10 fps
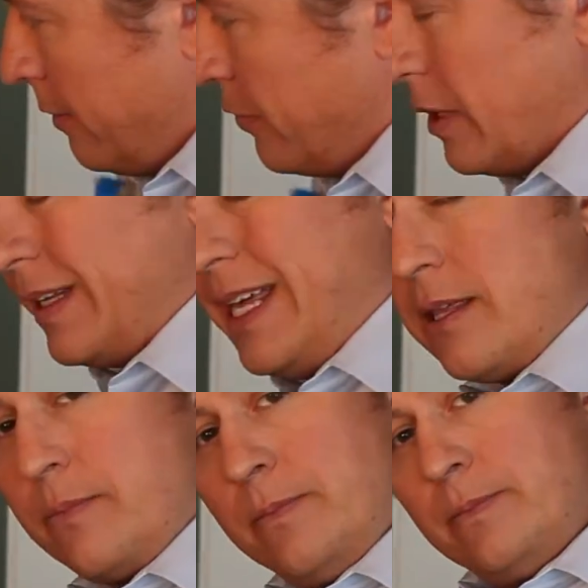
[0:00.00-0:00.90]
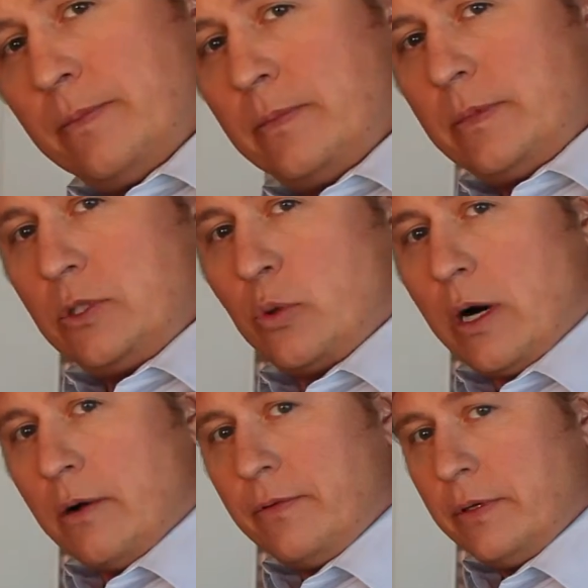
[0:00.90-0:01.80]
for at least
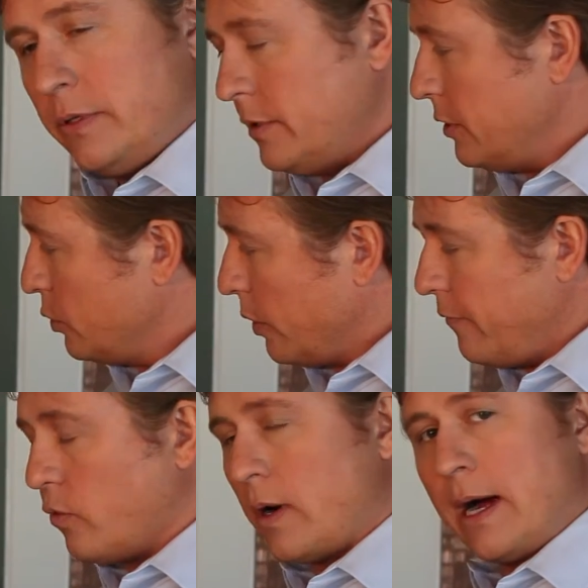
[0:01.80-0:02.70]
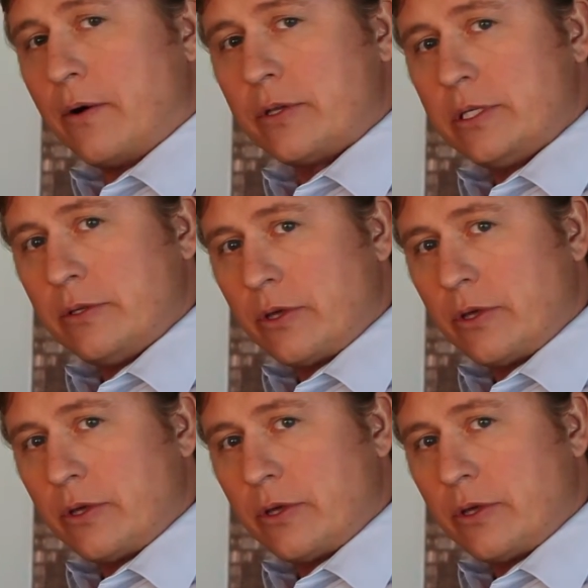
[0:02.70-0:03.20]
12 to 24 hours